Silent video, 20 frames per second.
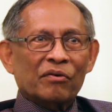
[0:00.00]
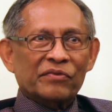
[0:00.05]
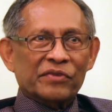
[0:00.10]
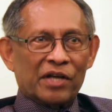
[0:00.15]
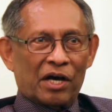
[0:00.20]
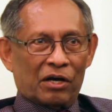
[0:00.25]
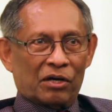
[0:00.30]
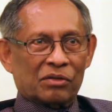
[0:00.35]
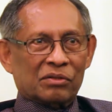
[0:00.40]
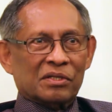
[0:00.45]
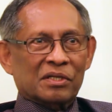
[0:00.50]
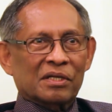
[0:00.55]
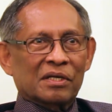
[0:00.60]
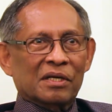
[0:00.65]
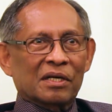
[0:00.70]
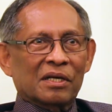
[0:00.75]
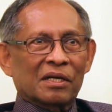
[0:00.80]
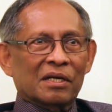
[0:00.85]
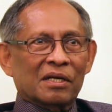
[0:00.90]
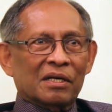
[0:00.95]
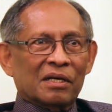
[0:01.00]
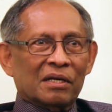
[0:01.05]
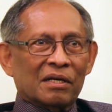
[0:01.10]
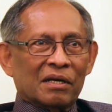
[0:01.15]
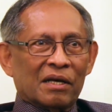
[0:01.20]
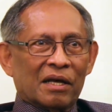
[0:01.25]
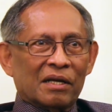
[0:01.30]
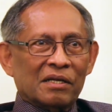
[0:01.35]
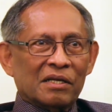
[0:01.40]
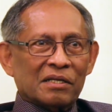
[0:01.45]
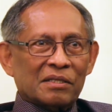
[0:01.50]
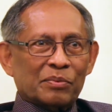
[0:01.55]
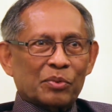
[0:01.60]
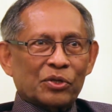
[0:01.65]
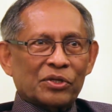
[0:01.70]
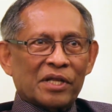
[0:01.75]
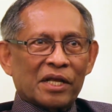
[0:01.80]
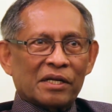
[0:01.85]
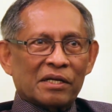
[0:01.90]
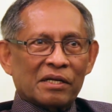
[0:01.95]
of doubt. And he has
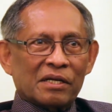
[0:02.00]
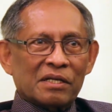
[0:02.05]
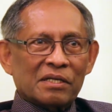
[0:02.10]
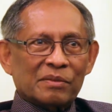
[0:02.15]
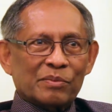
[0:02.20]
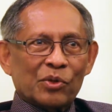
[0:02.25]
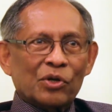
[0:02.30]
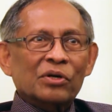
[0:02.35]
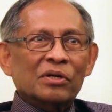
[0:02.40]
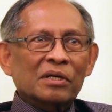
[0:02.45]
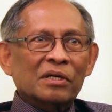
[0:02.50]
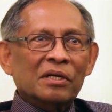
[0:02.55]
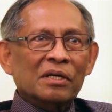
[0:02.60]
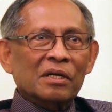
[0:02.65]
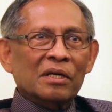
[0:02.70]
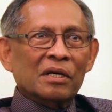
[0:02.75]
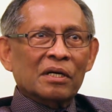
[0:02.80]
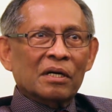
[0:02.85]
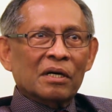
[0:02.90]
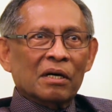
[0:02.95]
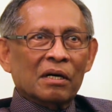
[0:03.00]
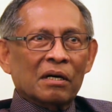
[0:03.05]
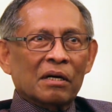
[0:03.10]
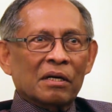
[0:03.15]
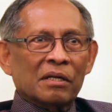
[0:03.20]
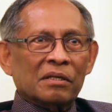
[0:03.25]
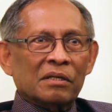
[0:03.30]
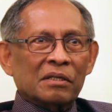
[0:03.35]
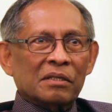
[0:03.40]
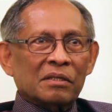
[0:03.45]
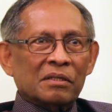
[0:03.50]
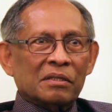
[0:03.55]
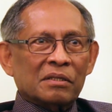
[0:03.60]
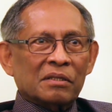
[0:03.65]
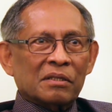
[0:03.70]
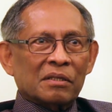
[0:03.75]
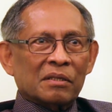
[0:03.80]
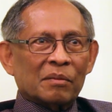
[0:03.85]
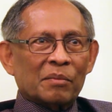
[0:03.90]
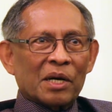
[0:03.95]
put that in his book. And
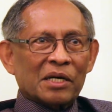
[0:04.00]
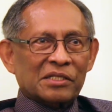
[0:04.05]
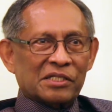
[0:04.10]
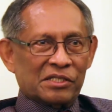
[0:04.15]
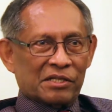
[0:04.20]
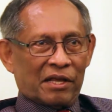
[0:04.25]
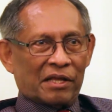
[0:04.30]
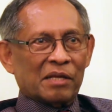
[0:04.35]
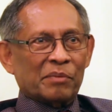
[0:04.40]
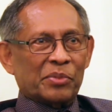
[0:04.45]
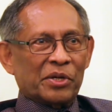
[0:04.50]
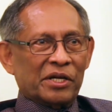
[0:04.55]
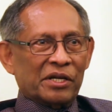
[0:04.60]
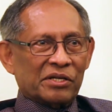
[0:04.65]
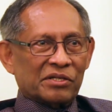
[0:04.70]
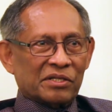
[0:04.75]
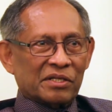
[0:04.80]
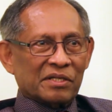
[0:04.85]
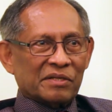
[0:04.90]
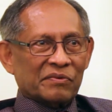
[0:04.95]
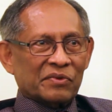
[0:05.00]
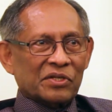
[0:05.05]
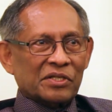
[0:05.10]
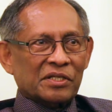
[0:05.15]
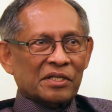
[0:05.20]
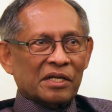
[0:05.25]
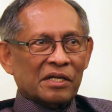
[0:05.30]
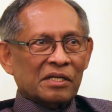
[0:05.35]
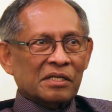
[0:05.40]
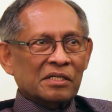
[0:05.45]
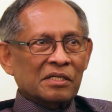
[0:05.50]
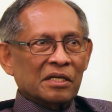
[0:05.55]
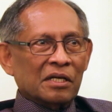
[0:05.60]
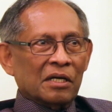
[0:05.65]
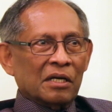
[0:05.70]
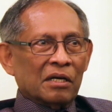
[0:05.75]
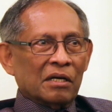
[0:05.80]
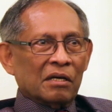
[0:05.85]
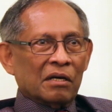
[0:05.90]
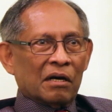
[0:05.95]
amongst his other predictions was that,
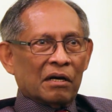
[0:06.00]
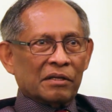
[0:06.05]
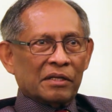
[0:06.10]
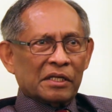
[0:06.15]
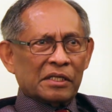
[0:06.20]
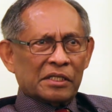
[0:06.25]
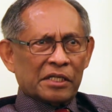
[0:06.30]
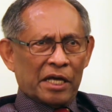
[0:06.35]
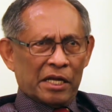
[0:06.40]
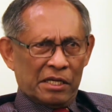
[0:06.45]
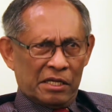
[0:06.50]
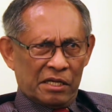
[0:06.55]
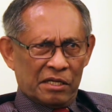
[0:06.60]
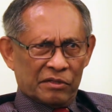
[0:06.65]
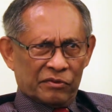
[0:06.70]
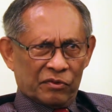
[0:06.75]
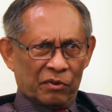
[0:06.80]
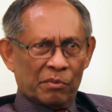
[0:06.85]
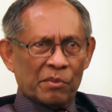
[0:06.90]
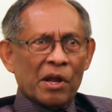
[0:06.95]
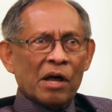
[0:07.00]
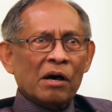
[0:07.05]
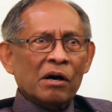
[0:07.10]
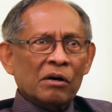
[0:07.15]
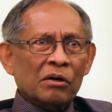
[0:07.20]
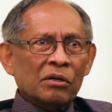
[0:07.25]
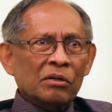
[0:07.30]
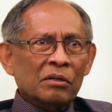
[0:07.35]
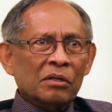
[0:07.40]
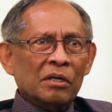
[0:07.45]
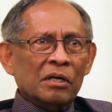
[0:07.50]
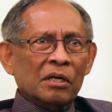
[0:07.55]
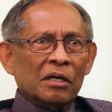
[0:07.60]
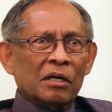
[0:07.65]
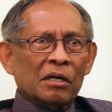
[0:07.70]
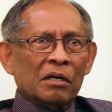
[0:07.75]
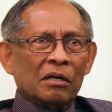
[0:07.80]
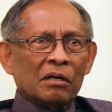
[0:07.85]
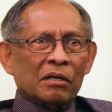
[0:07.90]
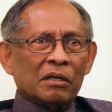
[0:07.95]
I think 10 years from now,
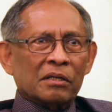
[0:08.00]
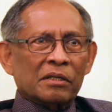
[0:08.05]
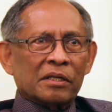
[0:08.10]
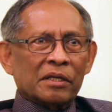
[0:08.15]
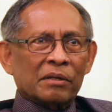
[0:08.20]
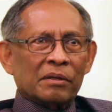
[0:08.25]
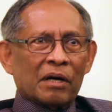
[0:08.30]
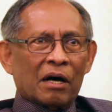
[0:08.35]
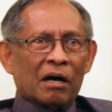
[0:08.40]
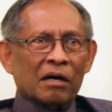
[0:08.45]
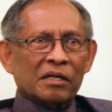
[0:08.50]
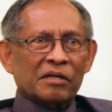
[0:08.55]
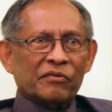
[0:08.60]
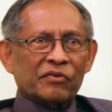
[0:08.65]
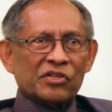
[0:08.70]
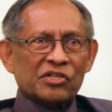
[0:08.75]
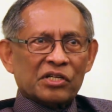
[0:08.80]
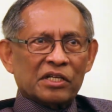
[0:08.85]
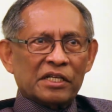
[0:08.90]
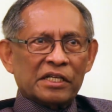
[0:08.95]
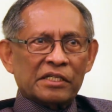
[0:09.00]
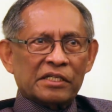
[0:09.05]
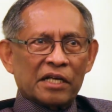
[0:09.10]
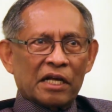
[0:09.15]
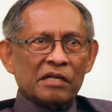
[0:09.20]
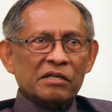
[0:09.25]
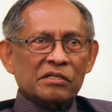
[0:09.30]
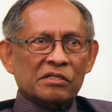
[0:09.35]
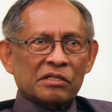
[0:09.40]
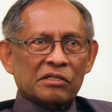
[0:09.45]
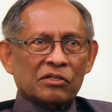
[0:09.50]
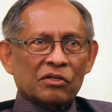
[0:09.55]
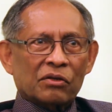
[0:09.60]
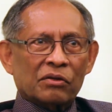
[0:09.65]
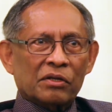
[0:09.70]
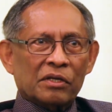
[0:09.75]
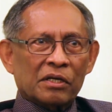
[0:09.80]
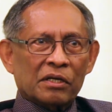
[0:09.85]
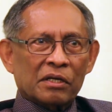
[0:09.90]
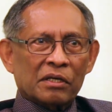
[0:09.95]
the artificial intelligence
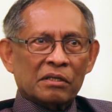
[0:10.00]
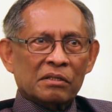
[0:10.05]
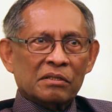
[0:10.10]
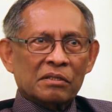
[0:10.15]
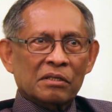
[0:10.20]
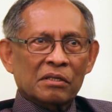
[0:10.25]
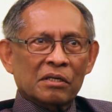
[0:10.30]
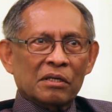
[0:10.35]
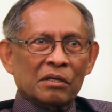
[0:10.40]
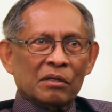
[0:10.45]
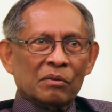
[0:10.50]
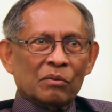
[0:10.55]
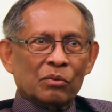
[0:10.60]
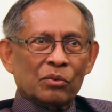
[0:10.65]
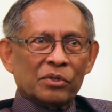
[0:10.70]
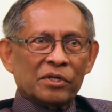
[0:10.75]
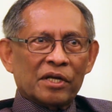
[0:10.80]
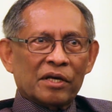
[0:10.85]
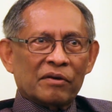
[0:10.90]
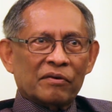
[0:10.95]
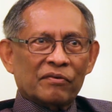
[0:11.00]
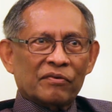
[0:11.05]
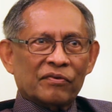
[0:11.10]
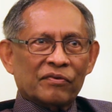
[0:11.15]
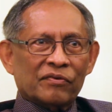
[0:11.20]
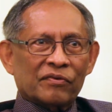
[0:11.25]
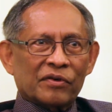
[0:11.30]
on the Earth would have